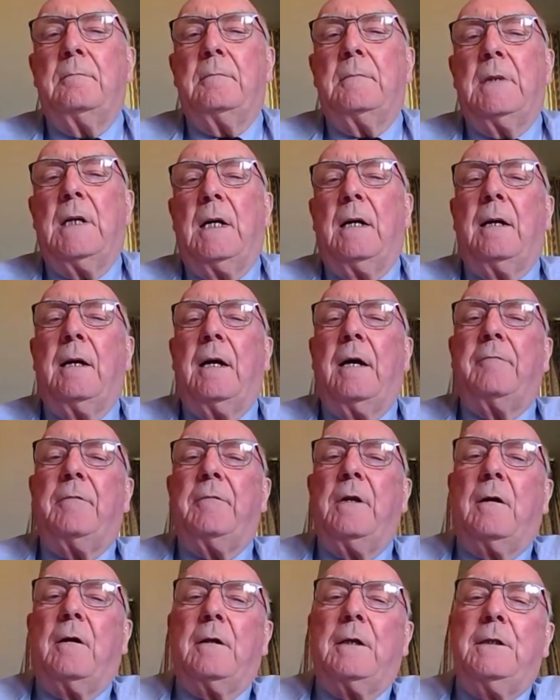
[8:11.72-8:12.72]
I have
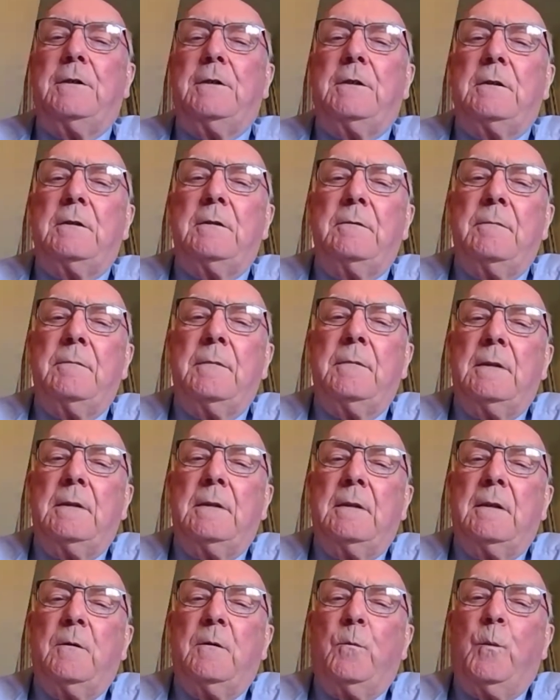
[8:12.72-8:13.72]
knowledge,
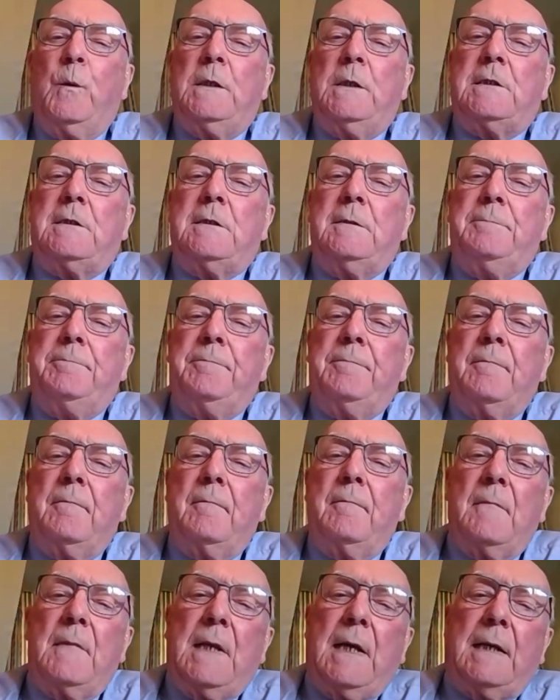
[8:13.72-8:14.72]
wisdom,
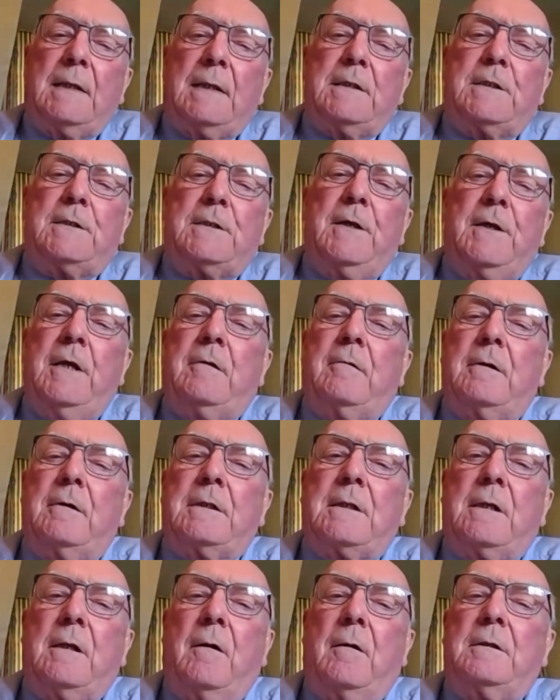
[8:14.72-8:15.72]
and
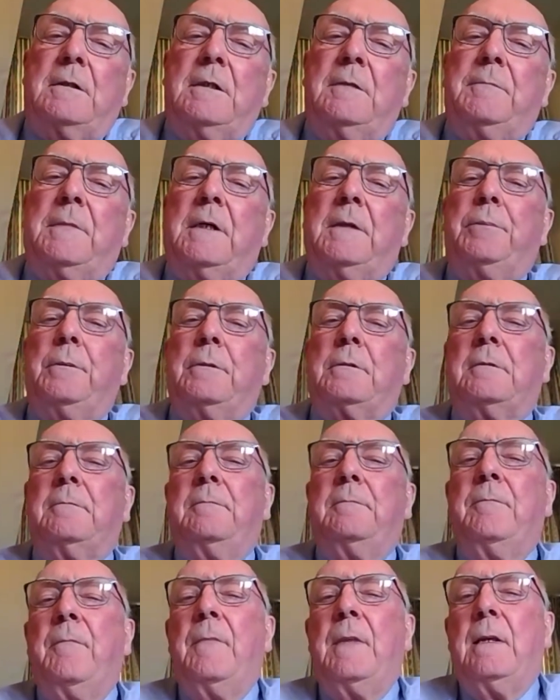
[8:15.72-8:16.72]
secrets locked in my
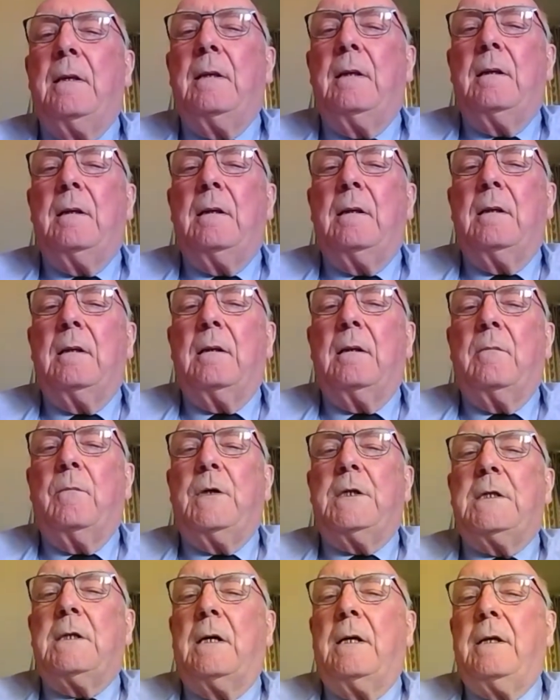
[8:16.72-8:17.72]
bosom,
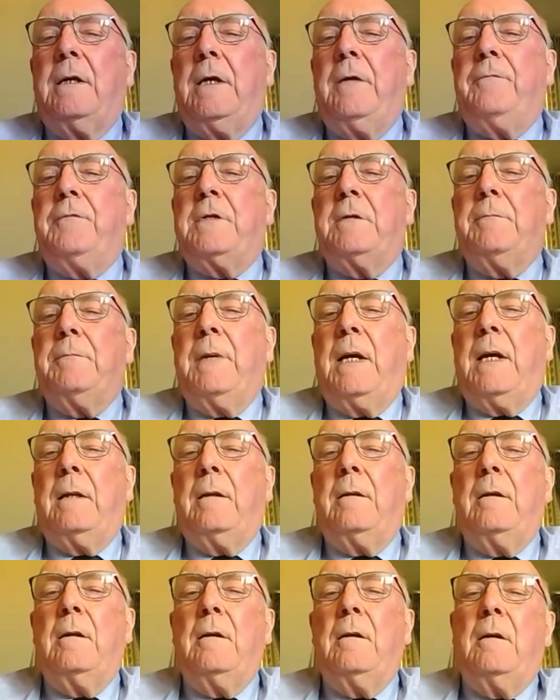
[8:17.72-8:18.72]
which I give to
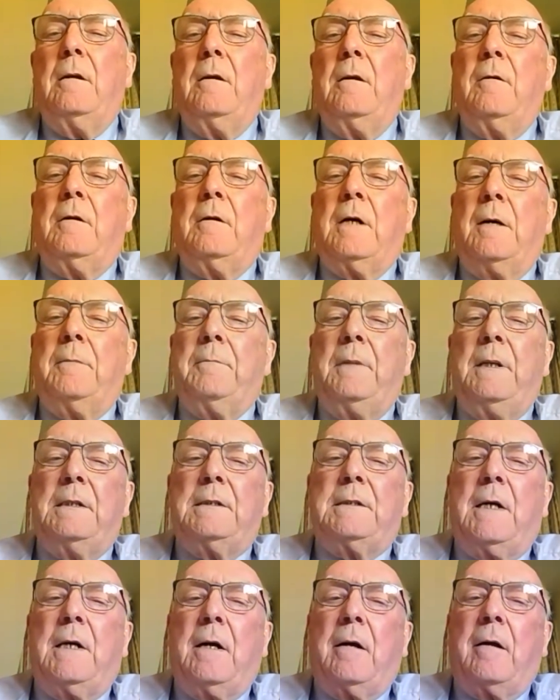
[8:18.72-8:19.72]
men who come
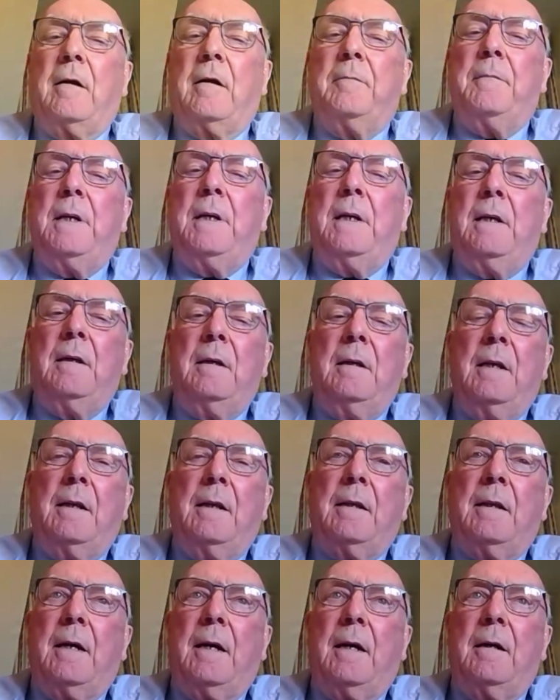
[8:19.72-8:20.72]
desiring me
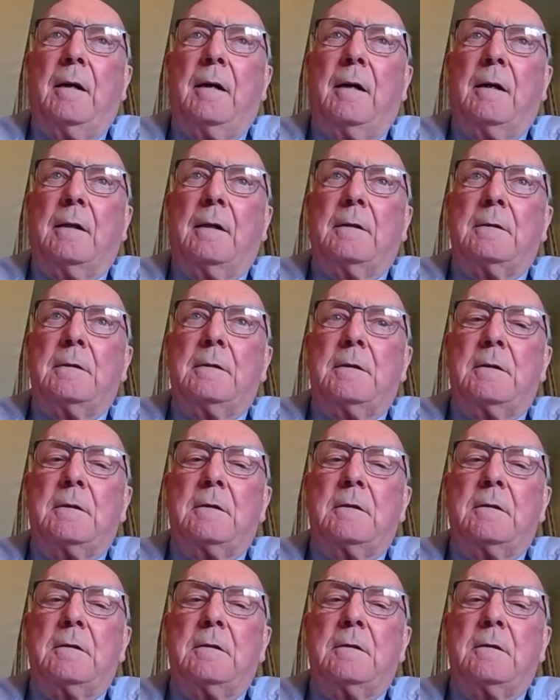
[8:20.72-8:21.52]
in their hearts.